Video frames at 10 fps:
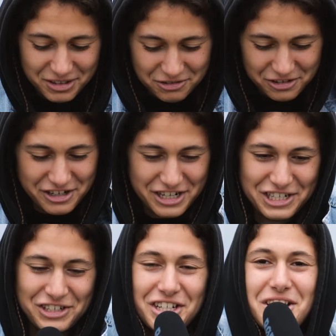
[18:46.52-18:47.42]

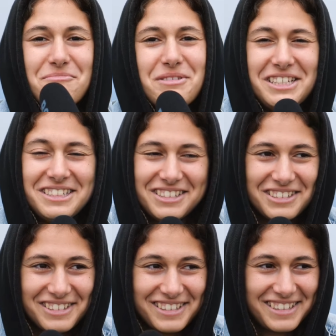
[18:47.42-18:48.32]
Croatia. I miss
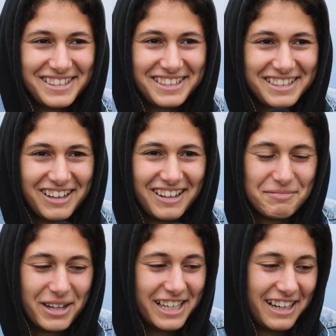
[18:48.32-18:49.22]

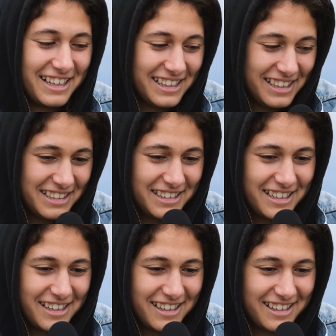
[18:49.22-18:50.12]
my island,
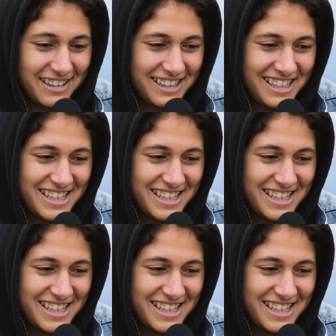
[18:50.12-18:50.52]
and